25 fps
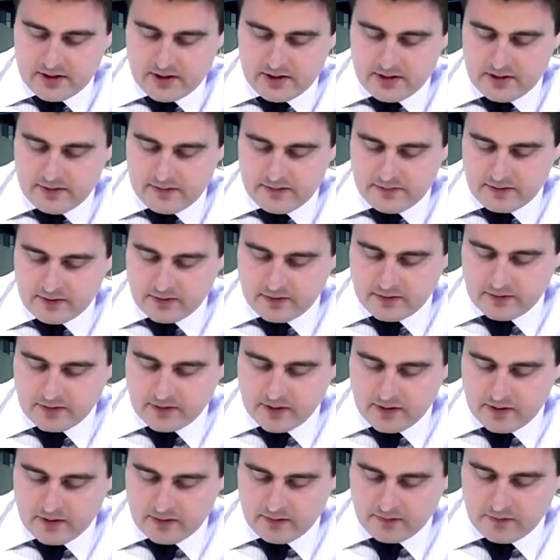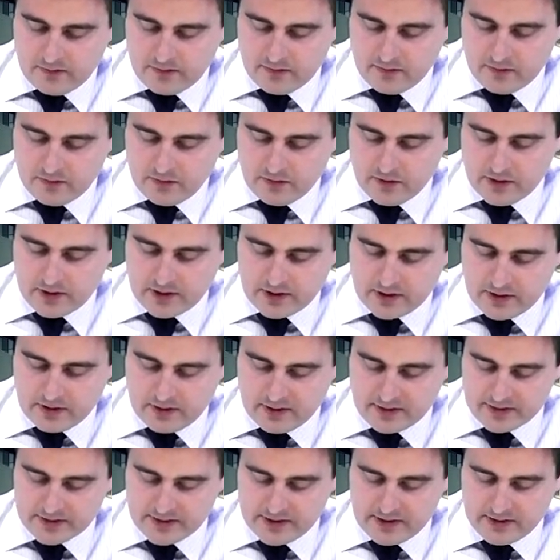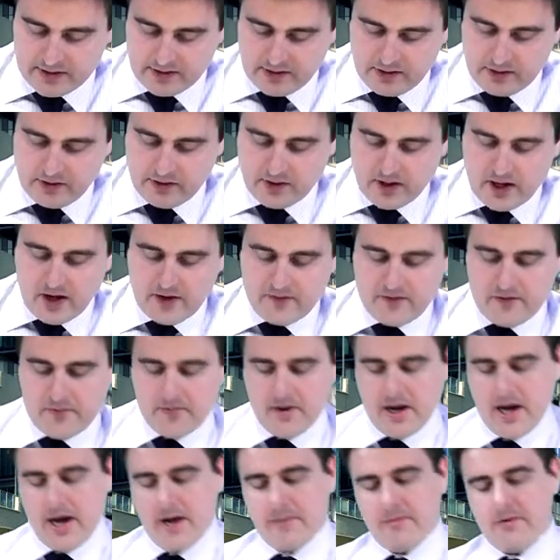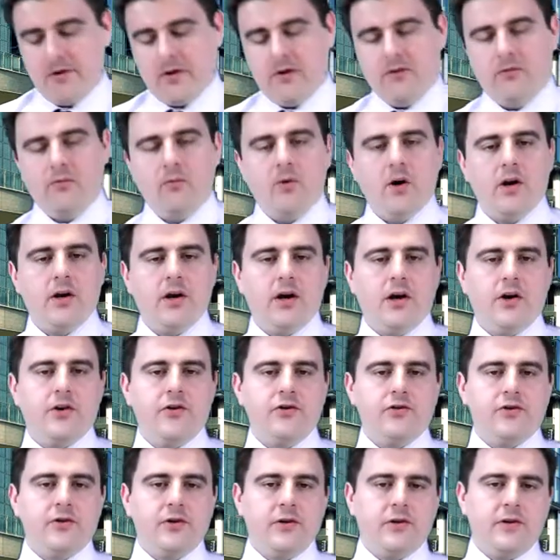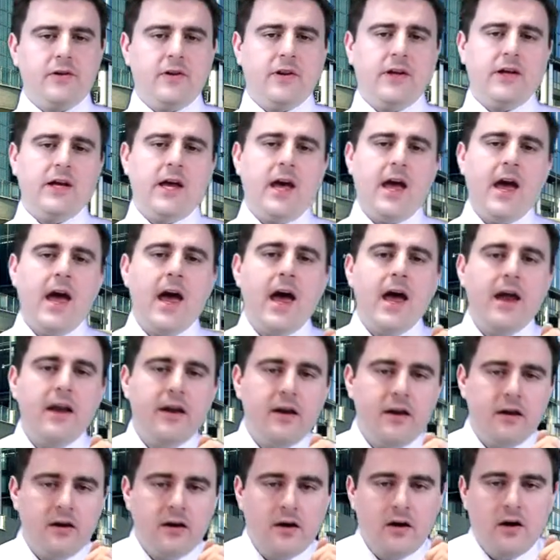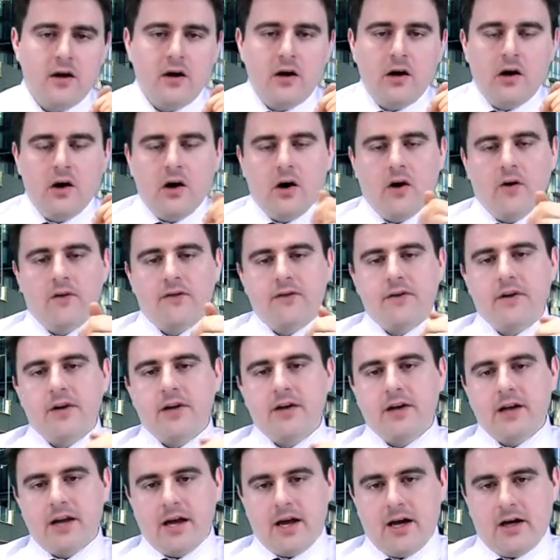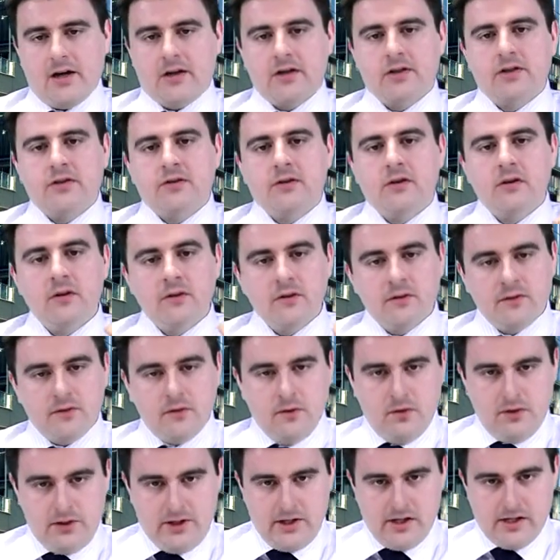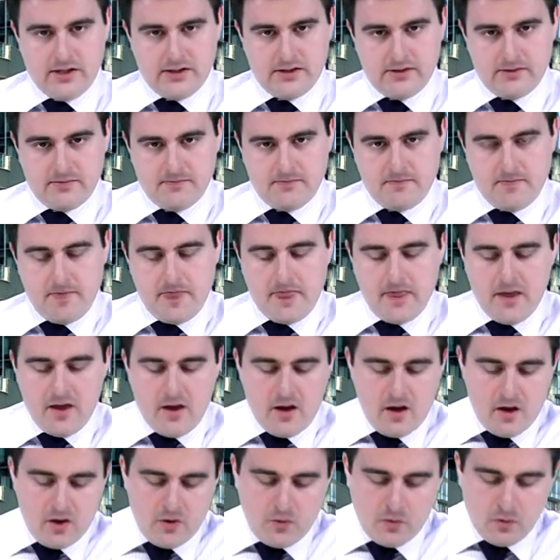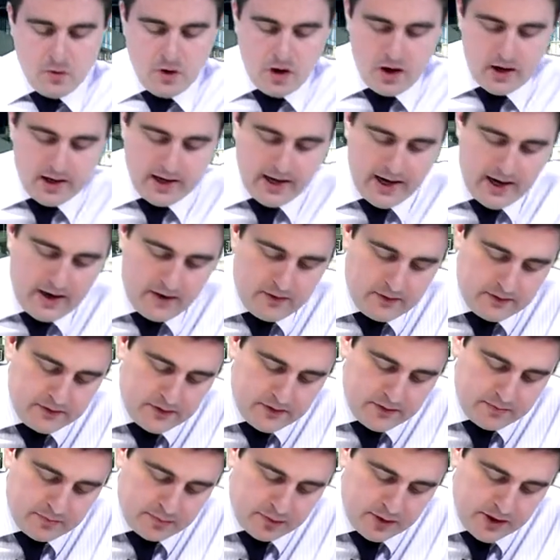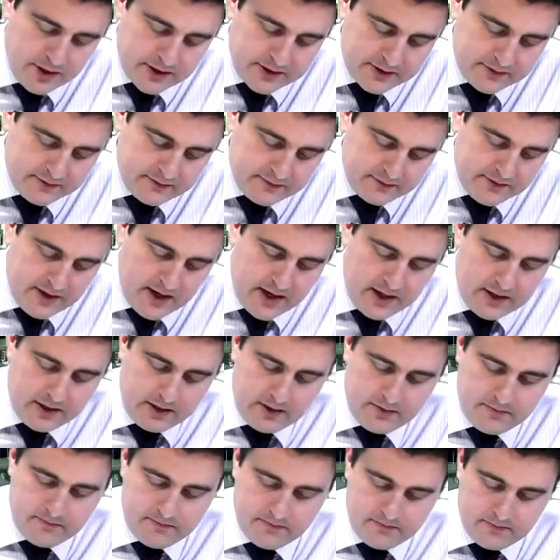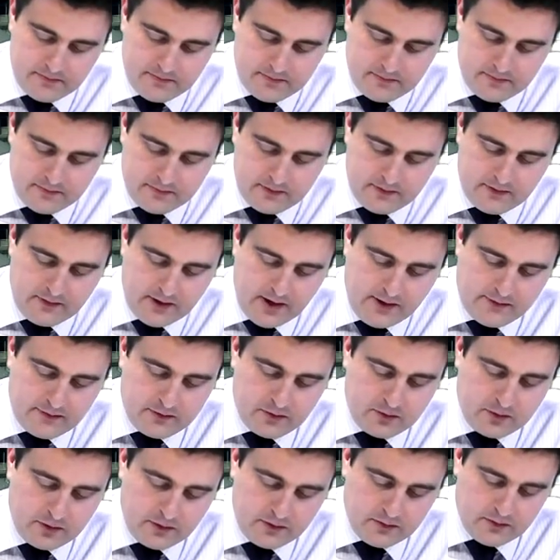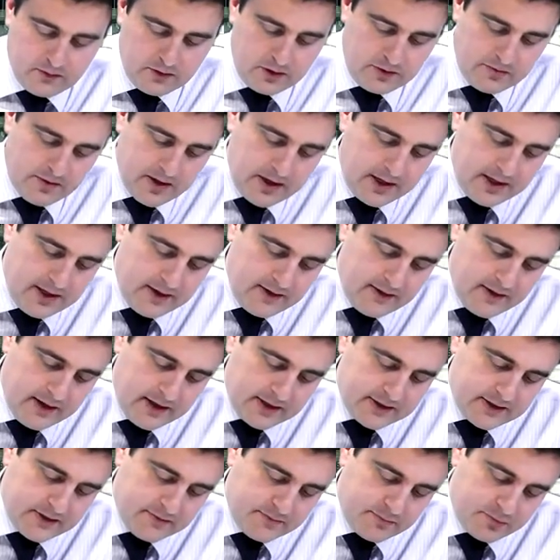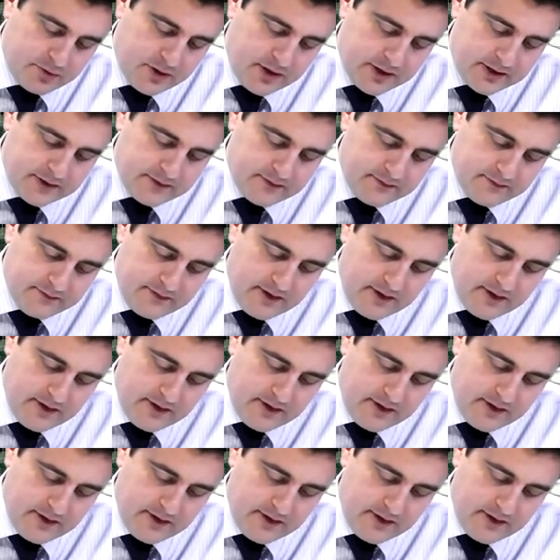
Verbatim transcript: and going forward, can you see that you have a payment of 100 at the end of the next four years? Work out the present value you haven't already thought about it, that's the present